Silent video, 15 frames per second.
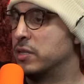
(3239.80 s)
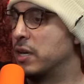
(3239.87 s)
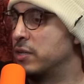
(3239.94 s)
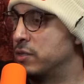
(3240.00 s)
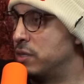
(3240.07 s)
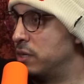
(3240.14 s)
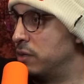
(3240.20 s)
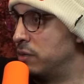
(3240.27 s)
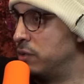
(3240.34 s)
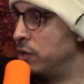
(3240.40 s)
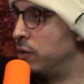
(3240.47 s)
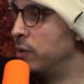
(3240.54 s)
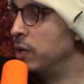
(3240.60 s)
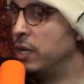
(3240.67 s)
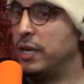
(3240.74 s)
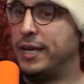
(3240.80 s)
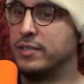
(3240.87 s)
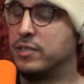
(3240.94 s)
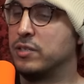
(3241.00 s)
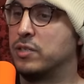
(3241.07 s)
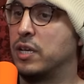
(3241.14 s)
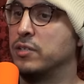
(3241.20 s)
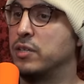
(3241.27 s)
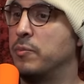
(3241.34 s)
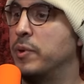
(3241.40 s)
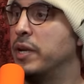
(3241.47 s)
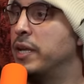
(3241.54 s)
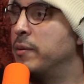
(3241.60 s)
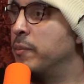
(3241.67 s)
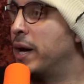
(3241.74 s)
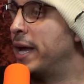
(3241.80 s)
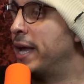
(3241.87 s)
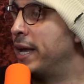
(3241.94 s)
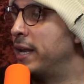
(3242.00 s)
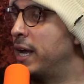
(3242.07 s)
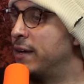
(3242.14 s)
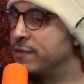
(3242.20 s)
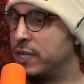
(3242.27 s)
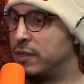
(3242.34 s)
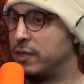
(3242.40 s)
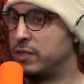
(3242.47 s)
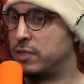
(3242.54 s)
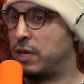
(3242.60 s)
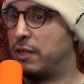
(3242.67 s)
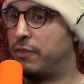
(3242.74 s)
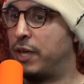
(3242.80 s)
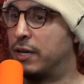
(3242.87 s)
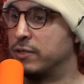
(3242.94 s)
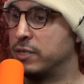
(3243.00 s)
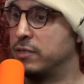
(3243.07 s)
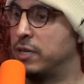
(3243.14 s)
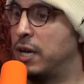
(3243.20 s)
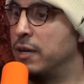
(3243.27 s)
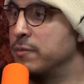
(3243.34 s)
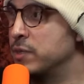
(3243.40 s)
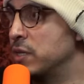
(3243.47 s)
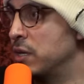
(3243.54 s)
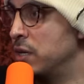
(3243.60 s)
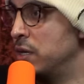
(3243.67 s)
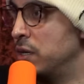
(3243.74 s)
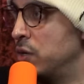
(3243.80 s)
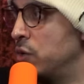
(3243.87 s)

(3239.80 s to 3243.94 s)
disgusting. You know, it's disgusting. But in my head, I've said this a thousand times.